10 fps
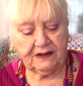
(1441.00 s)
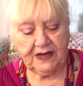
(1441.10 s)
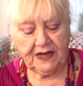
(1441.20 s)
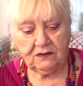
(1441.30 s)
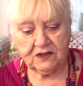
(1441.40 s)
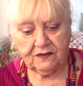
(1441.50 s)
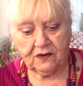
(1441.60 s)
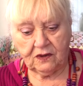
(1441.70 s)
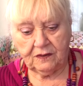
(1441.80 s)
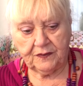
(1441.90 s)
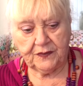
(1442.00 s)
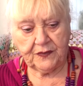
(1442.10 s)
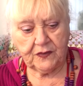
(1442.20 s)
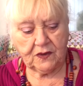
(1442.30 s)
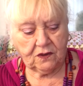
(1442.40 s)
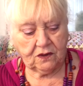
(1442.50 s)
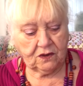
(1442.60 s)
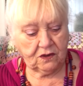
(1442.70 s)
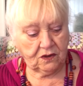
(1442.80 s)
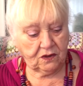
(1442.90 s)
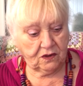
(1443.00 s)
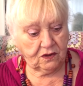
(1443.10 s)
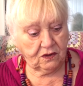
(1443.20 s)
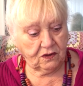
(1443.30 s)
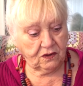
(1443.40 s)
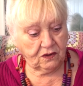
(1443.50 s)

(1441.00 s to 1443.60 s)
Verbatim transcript: think it was for.